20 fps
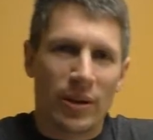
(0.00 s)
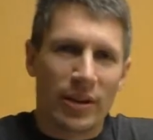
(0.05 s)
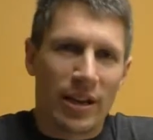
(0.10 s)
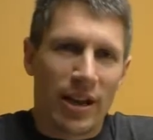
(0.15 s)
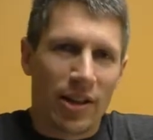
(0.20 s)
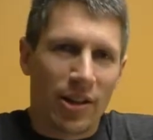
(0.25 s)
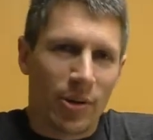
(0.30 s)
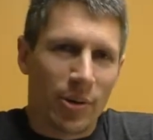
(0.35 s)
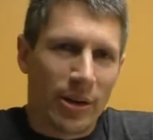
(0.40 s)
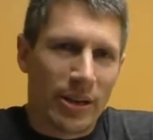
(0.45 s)

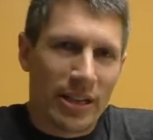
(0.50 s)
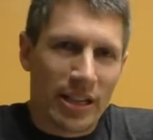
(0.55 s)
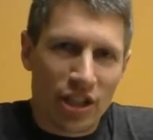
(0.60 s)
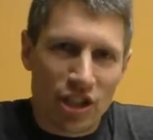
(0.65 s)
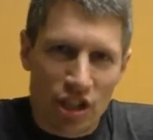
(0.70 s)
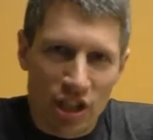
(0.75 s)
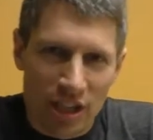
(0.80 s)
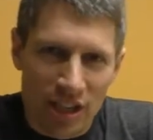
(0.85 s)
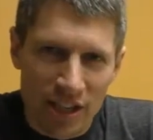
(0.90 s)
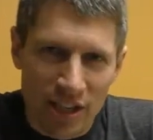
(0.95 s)
another
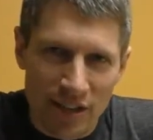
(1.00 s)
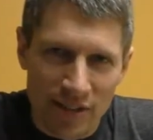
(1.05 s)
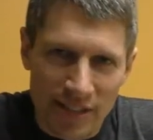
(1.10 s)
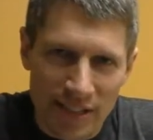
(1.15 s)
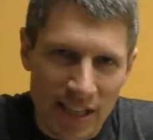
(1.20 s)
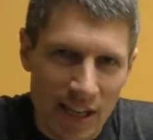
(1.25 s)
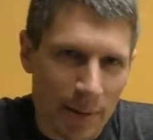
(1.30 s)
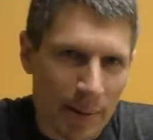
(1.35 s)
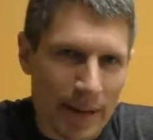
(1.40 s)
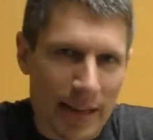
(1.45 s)
edition of
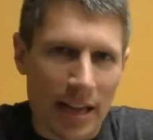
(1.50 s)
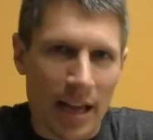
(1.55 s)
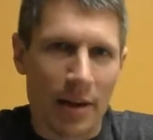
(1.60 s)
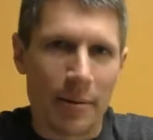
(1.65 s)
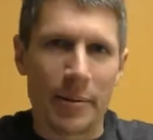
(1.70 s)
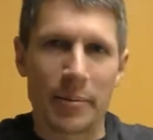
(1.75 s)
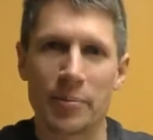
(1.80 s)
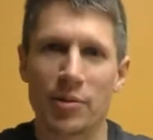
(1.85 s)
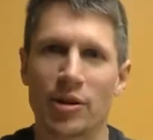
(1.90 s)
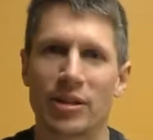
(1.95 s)

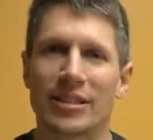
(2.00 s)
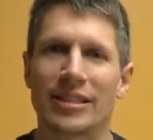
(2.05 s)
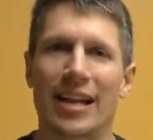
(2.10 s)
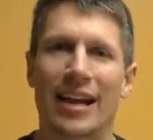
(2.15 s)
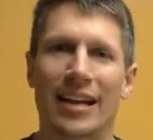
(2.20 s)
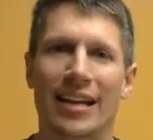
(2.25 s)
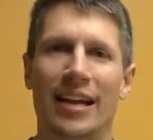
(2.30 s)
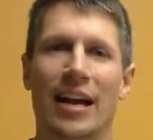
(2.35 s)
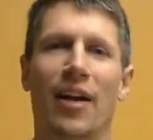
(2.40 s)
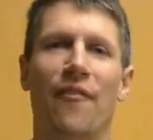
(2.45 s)

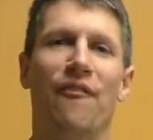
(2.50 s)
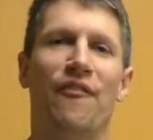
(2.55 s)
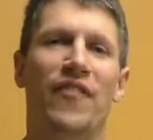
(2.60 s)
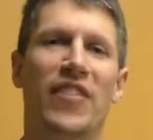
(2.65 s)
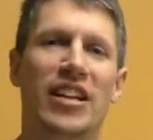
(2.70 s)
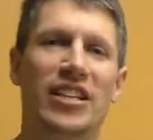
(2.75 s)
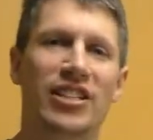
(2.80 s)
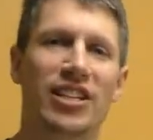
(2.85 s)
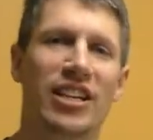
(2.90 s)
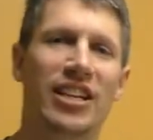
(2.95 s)
SellMyComicBooks.com
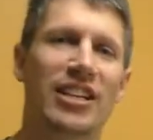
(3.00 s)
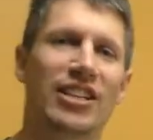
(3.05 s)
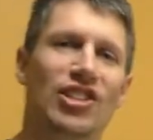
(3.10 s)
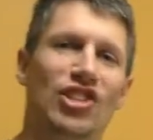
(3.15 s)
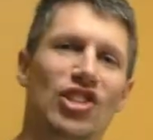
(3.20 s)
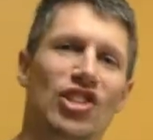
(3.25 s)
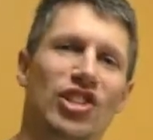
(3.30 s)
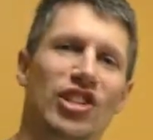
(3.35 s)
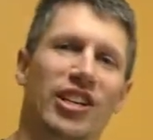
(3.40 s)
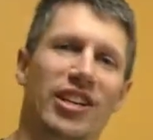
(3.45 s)

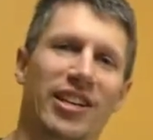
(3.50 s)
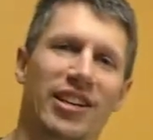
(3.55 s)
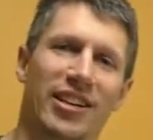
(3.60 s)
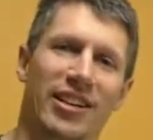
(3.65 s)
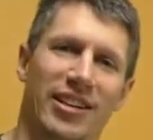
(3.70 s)
Vintage